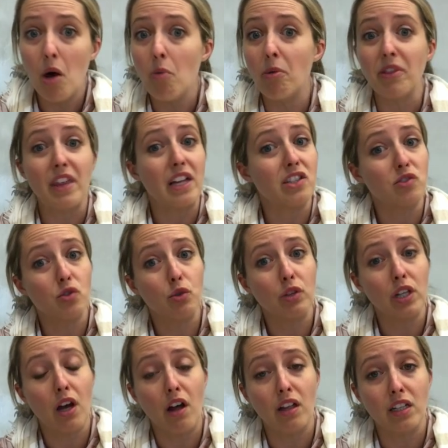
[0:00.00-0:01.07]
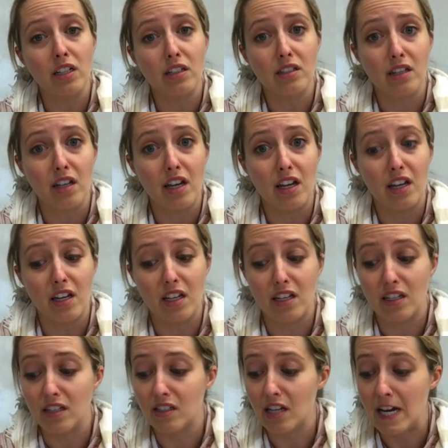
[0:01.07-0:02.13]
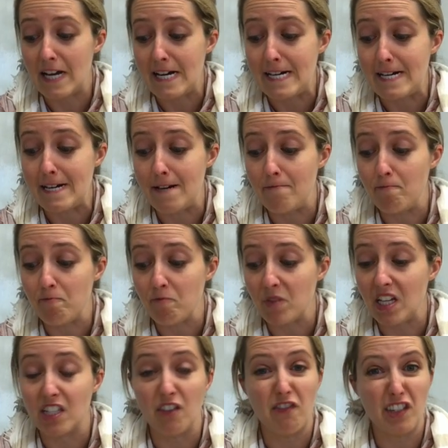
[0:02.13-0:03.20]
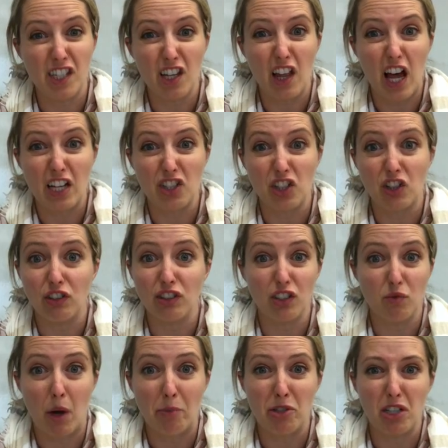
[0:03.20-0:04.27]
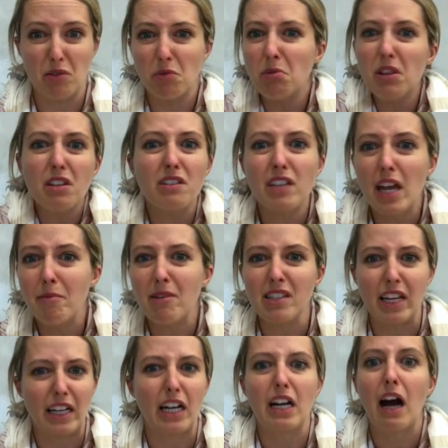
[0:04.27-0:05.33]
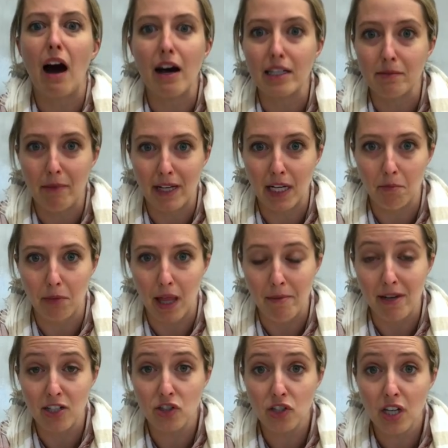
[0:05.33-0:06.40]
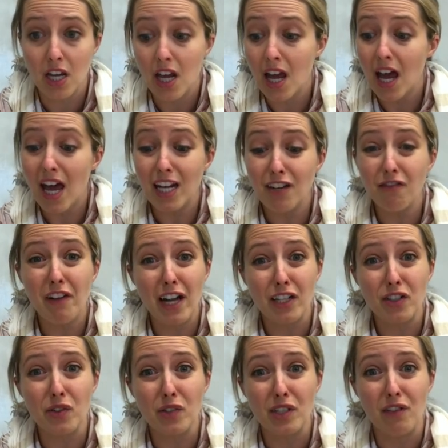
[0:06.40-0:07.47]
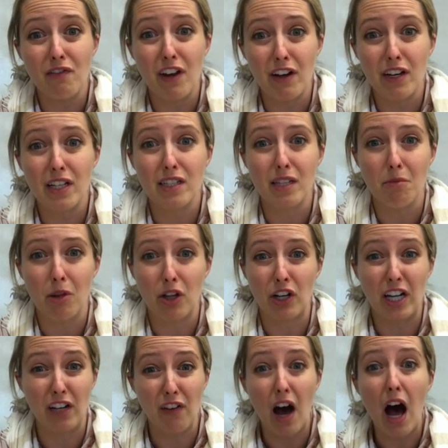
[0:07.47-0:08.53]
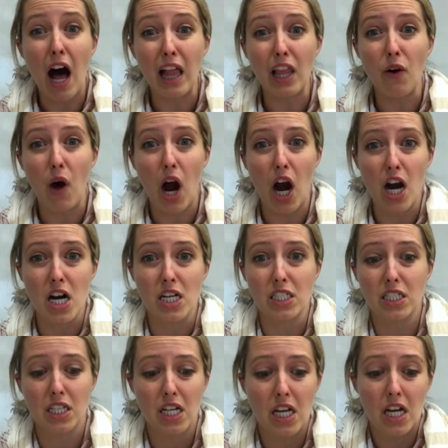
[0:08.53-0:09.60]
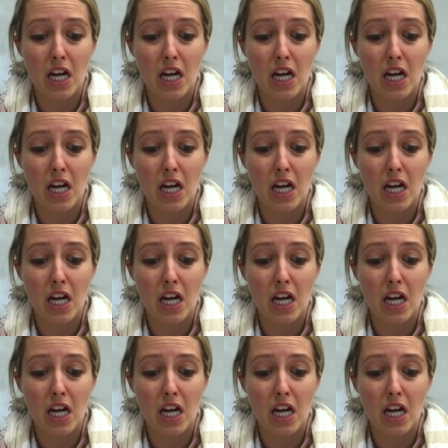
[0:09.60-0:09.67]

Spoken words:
But that's truly all it is a physiological disruption. It would be the same as like a cosmetic blemish. And in fact, you'll see very similar kind of hollow heart